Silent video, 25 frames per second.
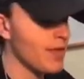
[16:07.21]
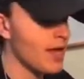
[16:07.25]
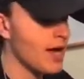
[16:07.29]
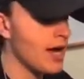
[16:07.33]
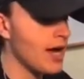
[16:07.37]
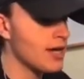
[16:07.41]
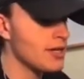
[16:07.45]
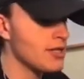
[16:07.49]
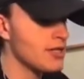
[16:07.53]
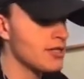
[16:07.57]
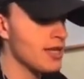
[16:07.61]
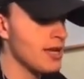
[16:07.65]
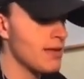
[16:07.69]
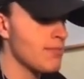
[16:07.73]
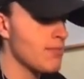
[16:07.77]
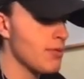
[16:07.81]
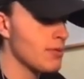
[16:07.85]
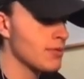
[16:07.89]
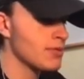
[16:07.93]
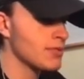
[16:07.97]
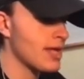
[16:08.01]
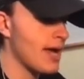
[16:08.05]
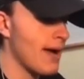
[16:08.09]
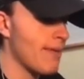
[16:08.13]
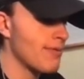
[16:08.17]
uh, just like
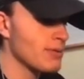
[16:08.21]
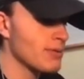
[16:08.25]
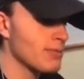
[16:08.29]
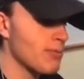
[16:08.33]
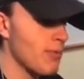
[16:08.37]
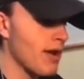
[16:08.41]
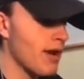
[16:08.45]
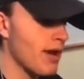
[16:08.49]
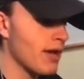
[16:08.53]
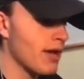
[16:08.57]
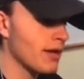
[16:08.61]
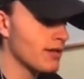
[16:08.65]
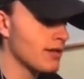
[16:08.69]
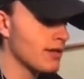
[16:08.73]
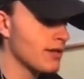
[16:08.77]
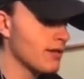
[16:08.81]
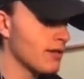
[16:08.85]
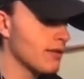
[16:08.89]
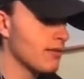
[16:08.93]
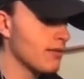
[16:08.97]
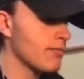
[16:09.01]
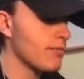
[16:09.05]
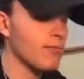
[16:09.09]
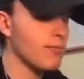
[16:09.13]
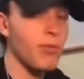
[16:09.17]
most Topps product
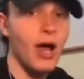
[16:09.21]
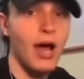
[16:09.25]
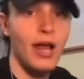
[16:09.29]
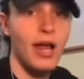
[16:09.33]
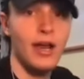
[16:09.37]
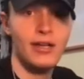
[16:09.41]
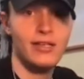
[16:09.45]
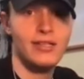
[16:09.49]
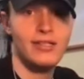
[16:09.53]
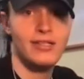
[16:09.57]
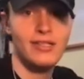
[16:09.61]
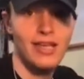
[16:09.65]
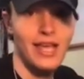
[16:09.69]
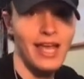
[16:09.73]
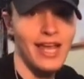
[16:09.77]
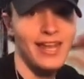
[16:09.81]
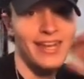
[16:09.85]
products.